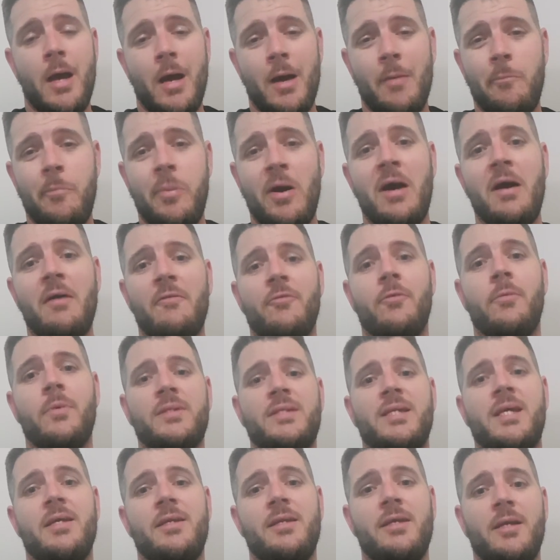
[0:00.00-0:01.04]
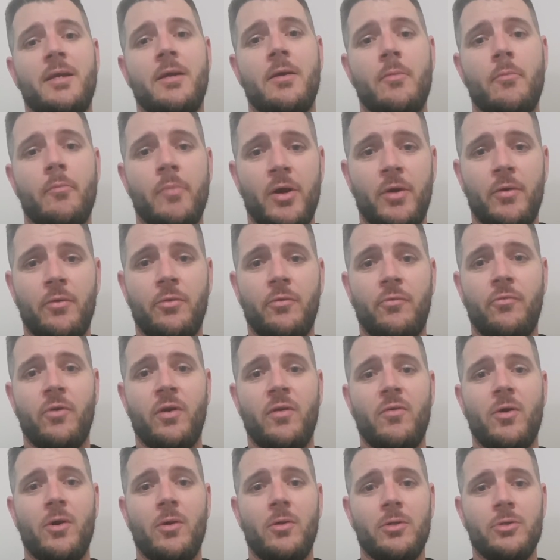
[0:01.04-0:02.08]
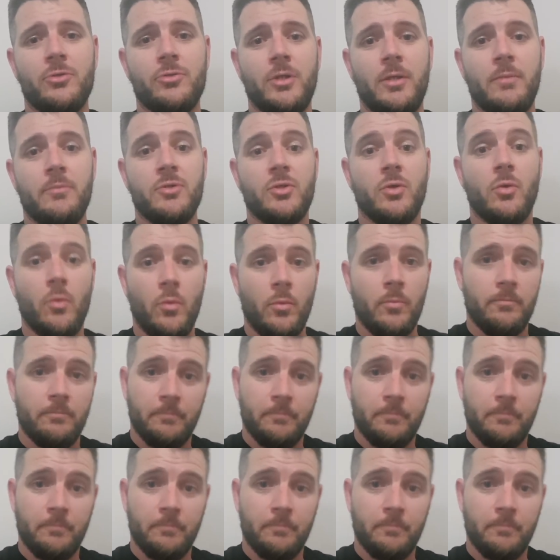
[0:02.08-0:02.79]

apart from attending both the free roller trips.